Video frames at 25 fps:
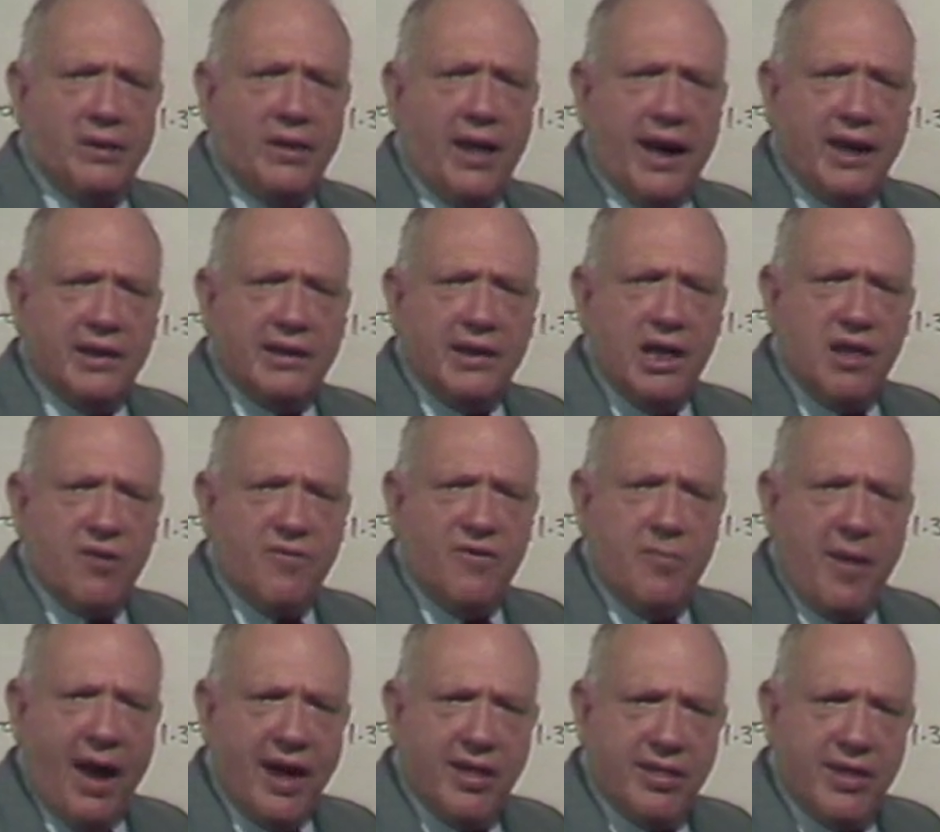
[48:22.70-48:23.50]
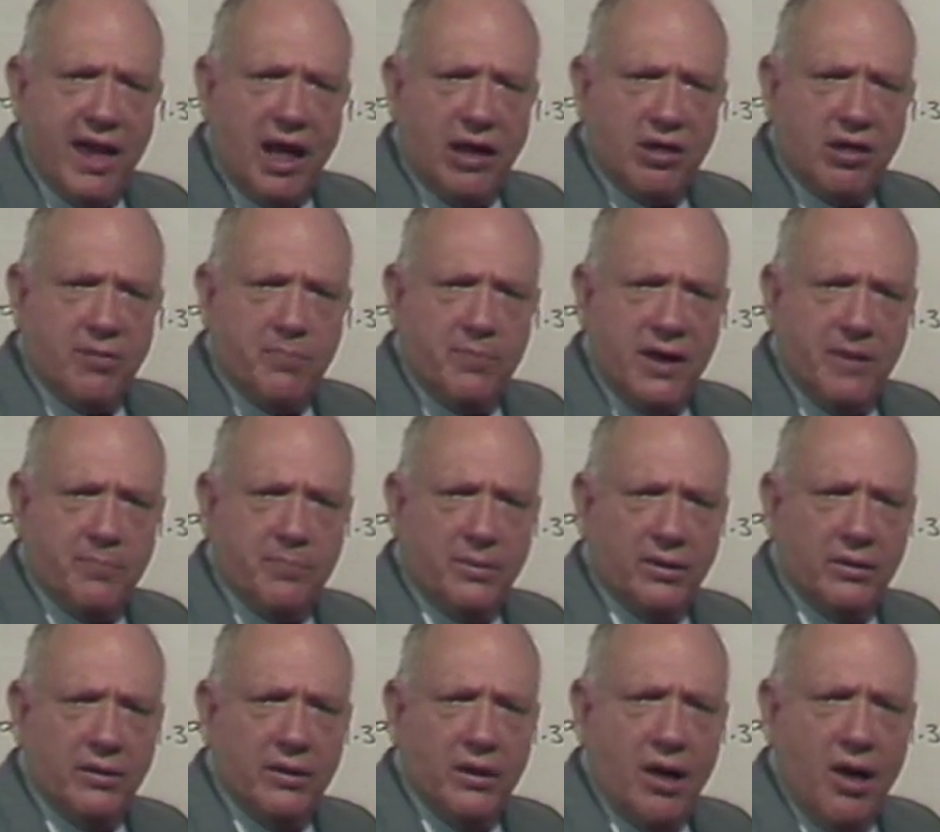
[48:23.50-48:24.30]
like this for my
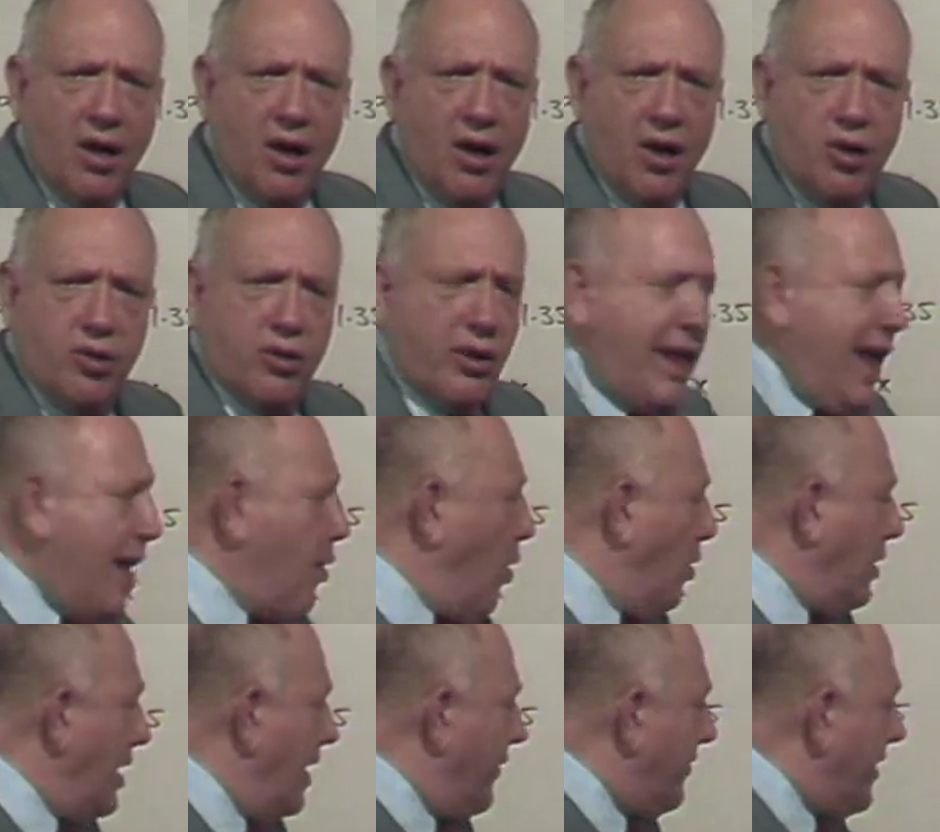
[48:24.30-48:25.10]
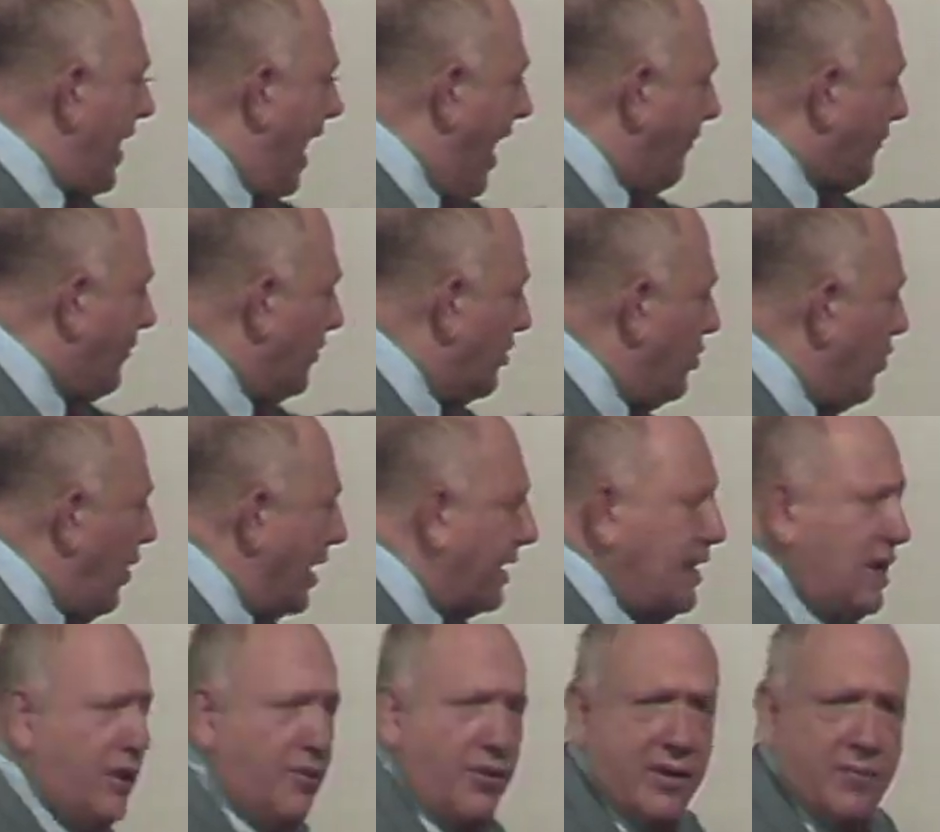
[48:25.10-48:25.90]
salespeople, so they won't even have to do
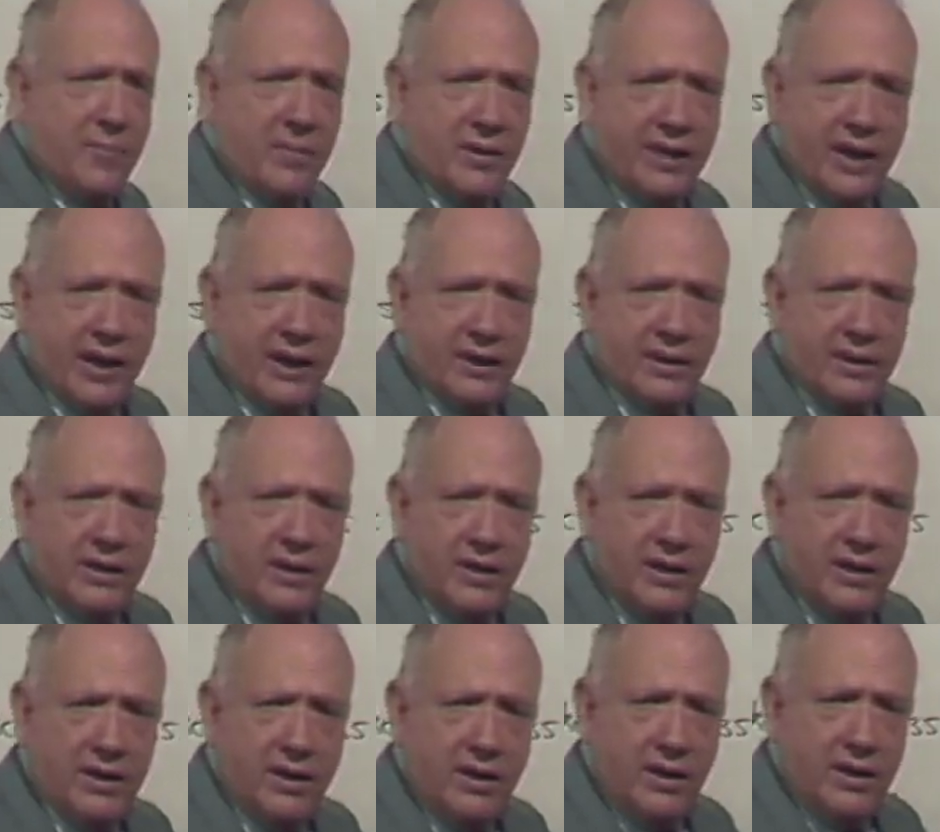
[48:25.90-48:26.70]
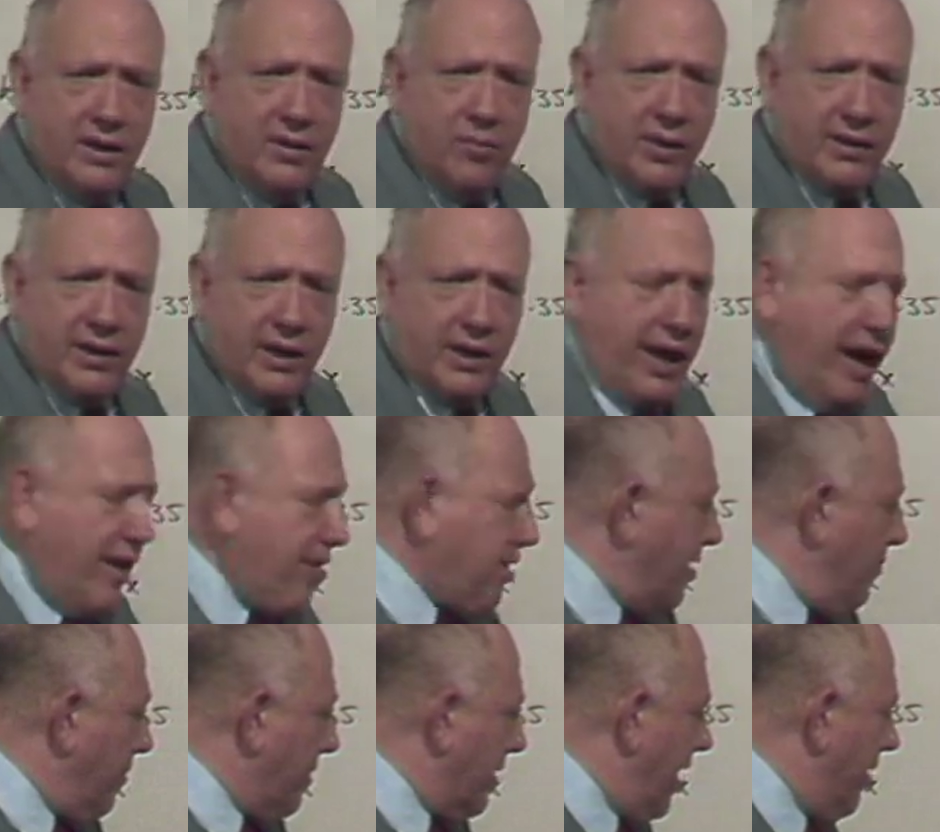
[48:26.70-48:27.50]
any arithmetic when the
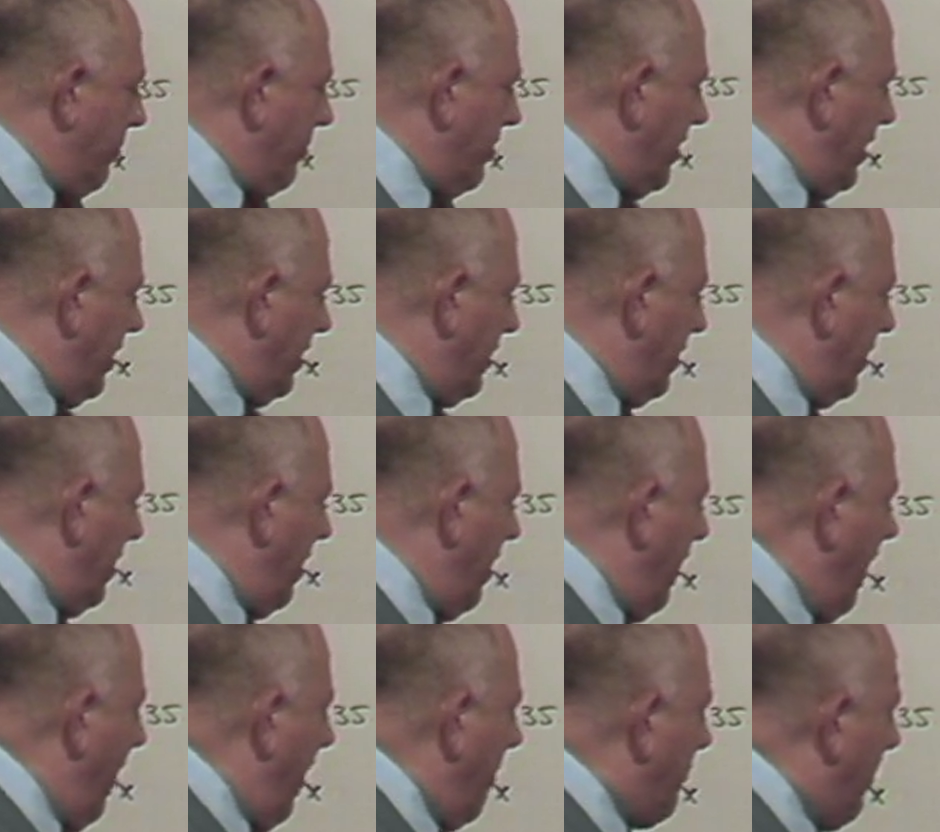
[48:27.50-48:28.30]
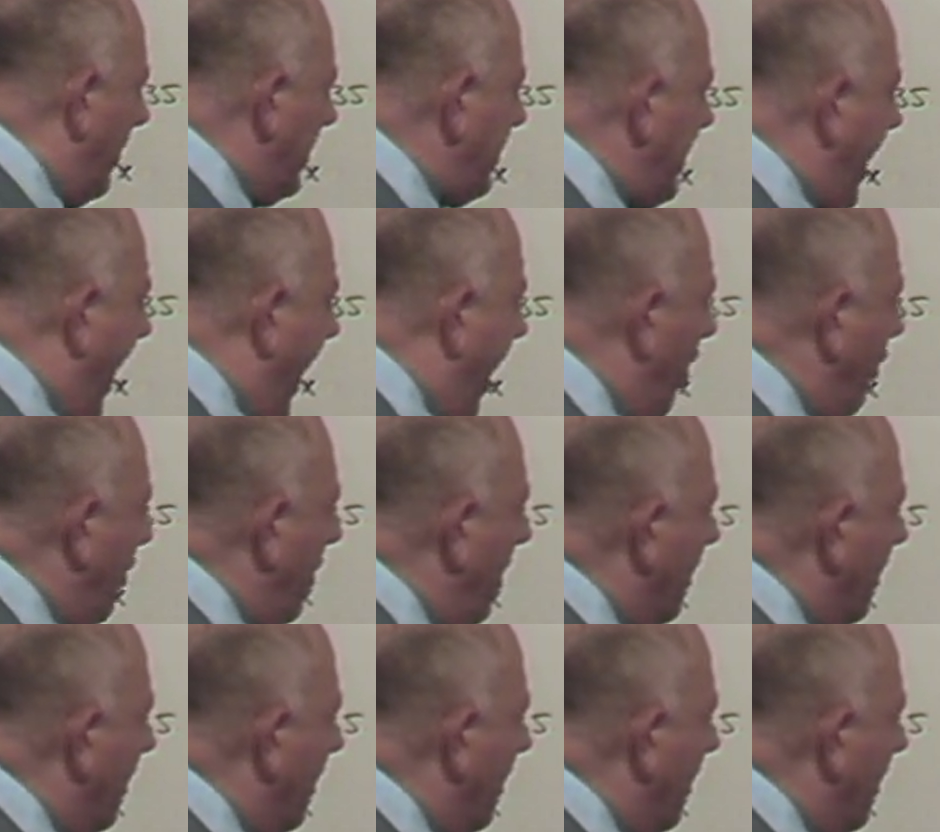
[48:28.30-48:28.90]
customer comes in. But now,